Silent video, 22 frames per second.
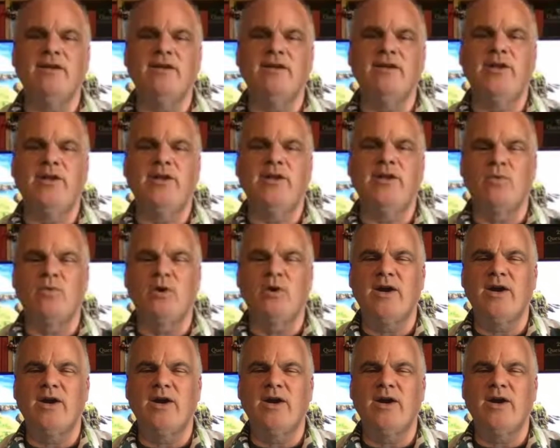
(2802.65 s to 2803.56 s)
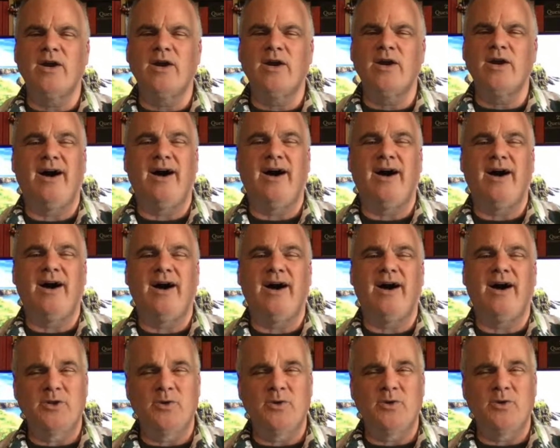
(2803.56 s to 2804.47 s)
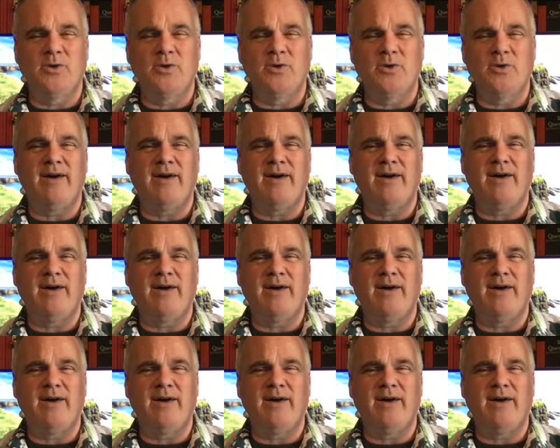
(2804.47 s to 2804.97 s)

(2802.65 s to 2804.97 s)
you're worried about your bias, when you're worried about